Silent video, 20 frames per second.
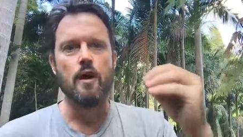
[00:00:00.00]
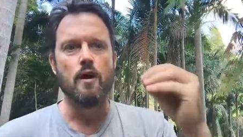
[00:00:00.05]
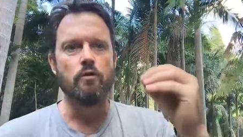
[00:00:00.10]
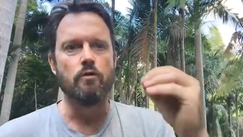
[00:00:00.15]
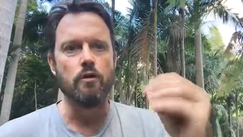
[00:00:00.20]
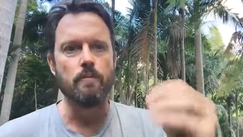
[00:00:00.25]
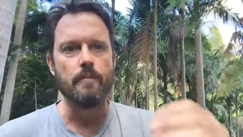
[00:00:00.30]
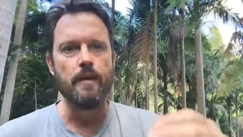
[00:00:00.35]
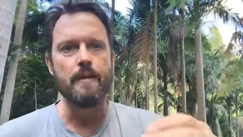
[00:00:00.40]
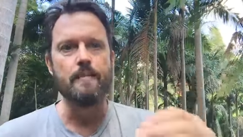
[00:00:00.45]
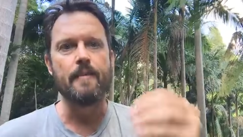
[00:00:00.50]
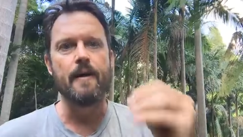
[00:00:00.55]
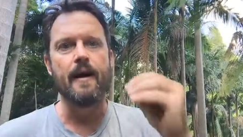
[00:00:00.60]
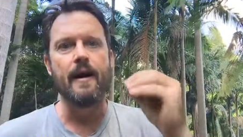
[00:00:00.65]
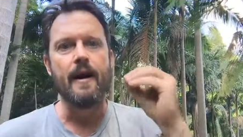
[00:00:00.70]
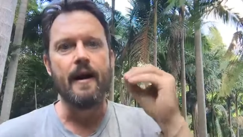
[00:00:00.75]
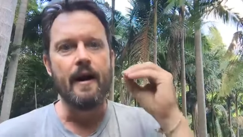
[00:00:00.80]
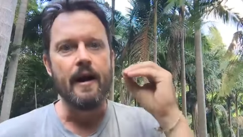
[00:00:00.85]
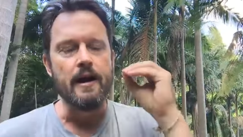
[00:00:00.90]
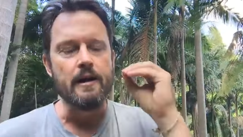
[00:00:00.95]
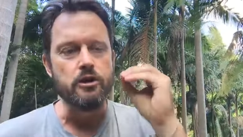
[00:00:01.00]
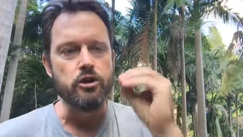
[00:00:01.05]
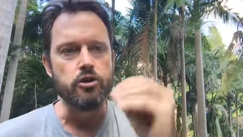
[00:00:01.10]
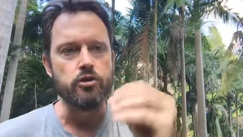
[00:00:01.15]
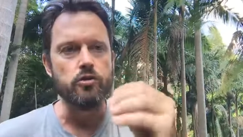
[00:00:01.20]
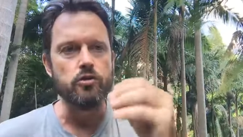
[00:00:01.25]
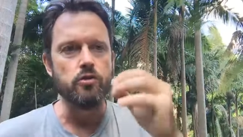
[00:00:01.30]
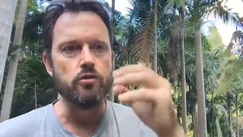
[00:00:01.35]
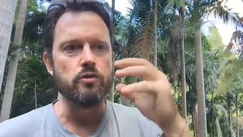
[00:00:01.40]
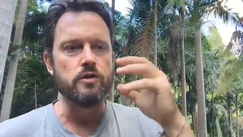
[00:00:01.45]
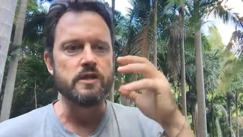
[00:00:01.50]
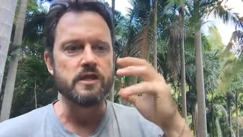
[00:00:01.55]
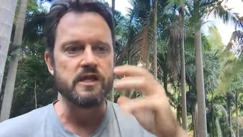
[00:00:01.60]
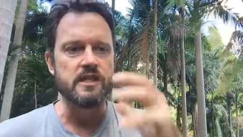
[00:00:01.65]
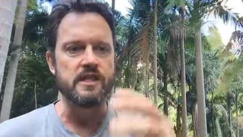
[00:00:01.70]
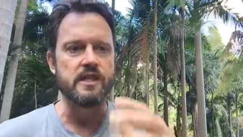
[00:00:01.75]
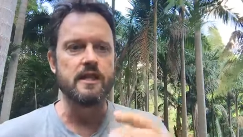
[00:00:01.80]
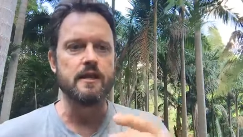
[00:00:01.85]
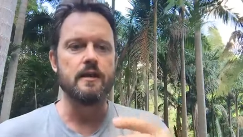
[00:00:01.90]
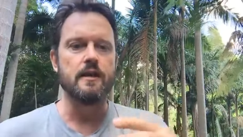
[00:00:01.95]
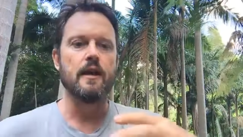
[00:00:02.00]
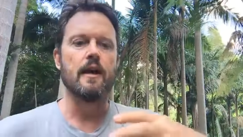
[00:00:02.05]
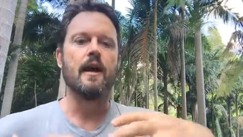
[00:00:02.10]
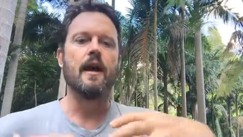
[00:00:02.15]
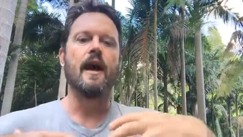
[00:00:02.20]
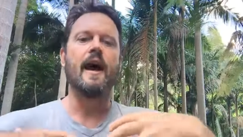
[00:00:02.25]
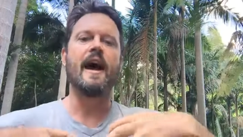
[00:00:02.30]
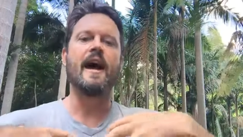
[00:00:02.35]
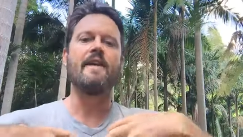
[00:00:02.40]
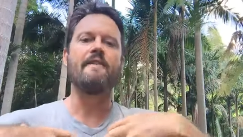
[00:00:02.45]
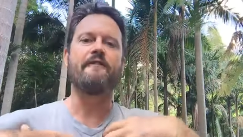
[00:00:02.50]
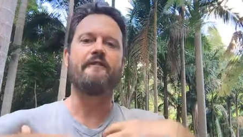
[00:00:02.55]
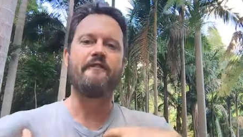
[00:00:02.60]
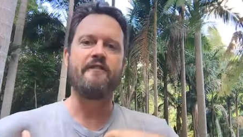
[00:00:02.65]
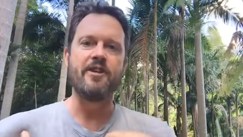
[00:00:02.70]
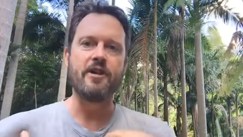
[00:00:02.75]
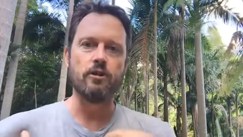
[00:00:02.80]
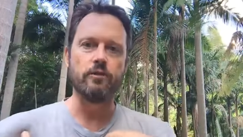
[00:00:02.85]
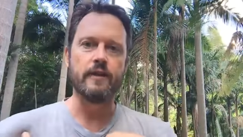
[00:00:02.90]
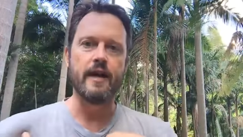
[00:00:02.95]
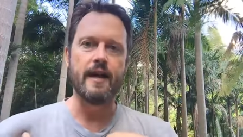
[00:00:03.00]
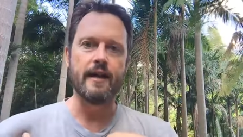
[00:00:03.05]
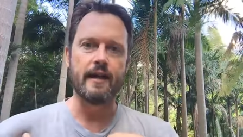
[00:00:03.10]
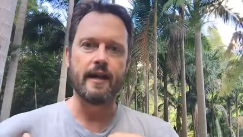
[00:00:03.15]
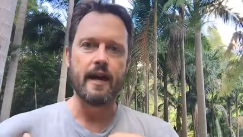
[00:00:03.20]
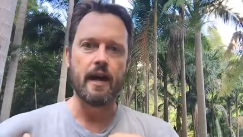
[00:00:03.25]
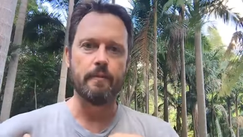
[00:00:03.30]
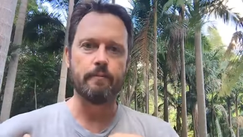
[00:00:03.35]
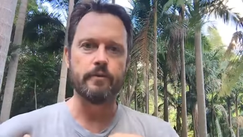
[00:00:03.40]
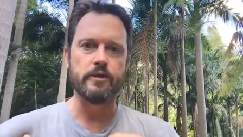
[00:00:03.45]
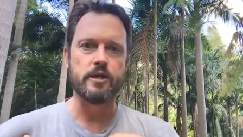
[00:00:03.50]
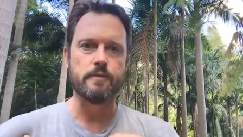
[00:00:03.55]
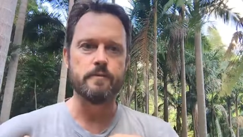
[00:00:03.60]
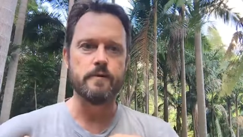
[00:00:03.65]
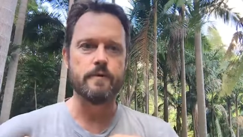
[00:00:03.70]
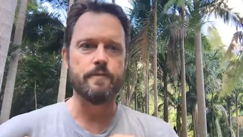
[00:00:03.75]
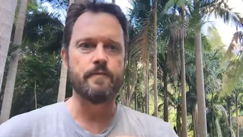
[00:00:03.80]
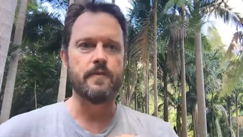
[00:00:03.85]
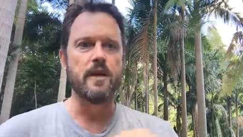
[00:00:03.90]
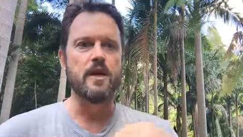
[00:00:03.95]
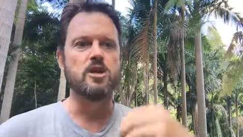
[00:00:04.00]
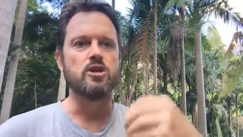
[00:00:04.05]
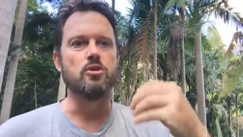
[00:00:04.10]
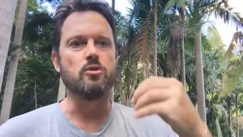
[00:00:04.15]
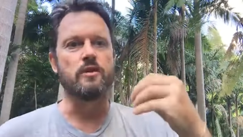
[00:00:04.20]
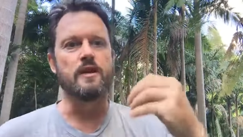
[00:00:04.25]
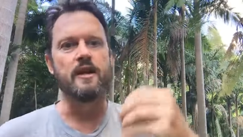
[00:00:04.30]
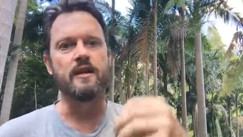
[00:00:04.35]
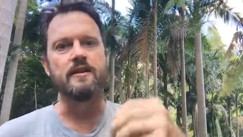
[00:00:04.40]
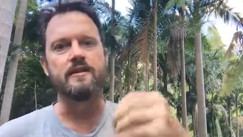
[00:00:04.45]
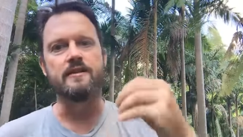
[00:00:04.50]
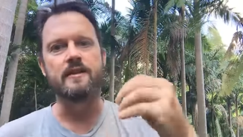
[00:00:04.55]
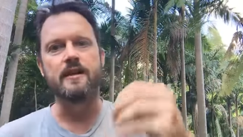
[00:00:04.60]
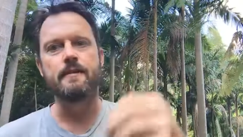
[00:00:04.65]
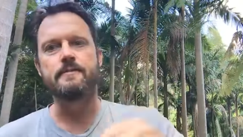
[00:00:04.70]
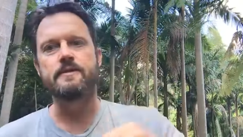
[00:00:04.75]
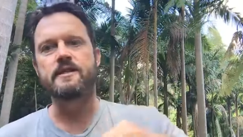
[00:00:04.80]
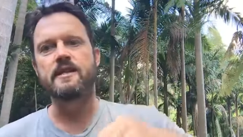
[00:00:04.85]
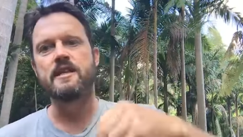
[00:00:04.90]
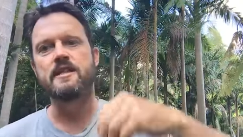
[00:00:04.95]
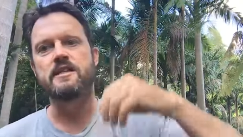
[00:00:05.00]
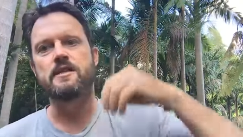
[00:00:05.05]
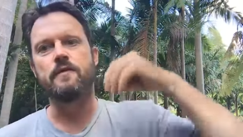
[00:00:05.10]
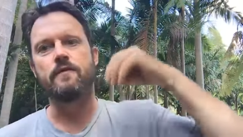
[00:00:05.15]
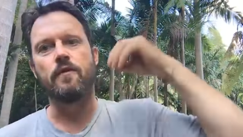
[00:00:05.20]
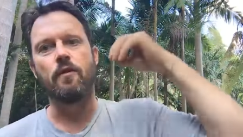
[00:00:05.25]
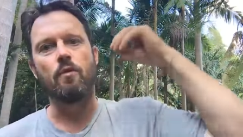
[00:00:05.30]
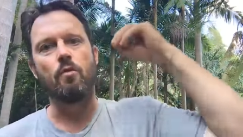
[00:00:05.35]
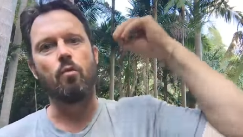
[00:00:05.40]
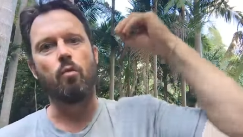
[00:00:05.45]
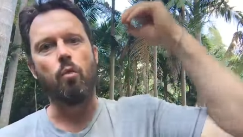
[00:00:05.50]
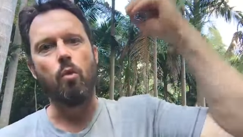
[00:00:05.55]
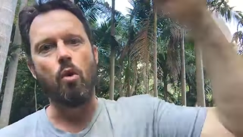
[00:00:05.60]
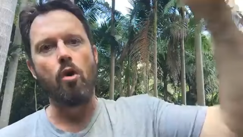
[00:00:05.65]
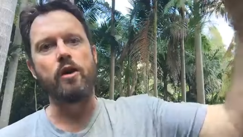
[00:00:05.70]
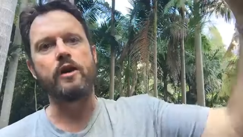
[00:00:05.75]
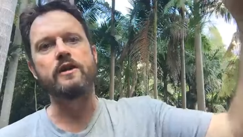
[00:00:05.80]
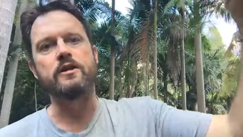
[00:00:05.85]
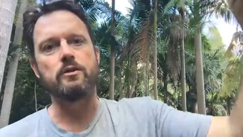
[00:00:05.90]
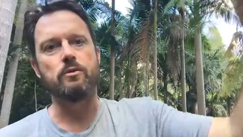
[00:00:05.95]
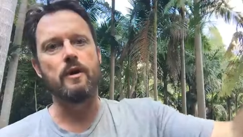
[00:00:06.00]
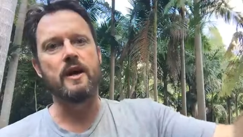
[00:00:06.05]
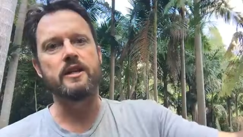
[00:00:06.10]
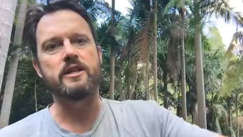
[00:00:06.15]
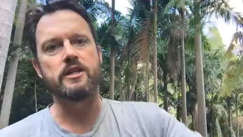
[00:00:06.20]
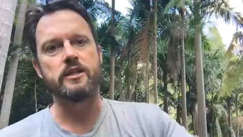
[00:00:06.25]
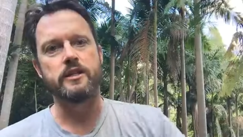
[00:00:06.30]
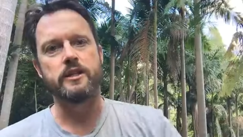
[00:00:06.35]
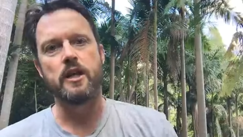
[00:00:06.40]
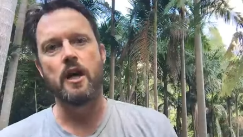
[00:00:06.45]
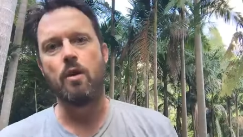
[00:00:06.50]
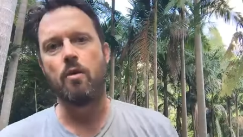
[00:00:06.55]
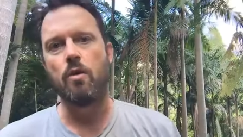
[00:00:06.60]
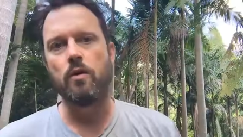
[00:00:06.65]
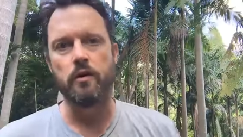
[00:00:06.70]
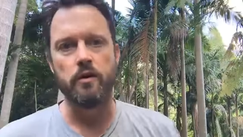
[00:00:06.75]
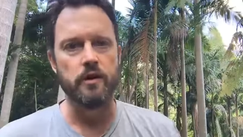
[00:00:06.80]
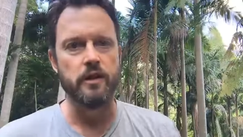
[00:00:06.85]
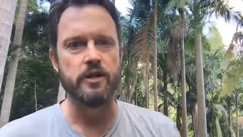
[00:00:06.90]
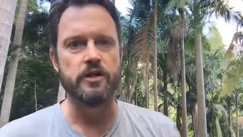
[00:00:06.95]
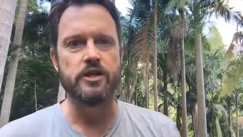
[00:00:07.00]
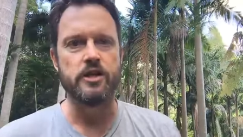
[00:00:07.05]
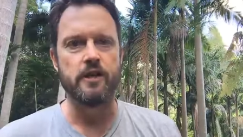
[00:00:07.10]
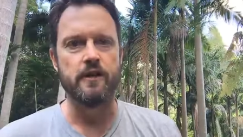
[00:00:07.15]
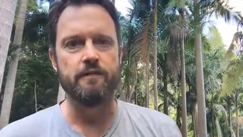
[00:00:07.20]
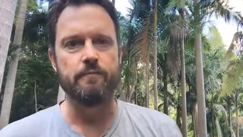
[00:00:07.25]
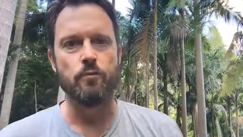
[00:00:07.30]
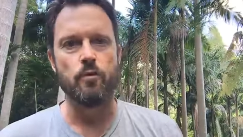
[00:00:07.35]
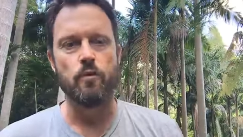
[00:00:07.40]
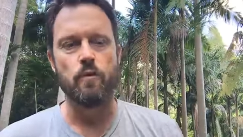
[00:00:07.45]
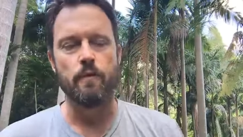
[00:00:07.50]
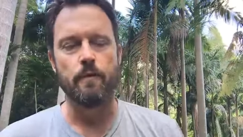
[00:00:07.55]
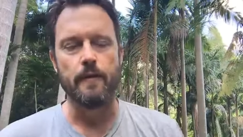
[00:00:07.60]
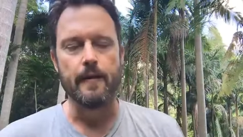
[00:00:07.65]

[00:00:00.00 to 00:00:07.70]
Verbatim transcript: Remember, you sit and feel that accomplishment, you'll get a deep sense of wanting to actually go on and achieve more.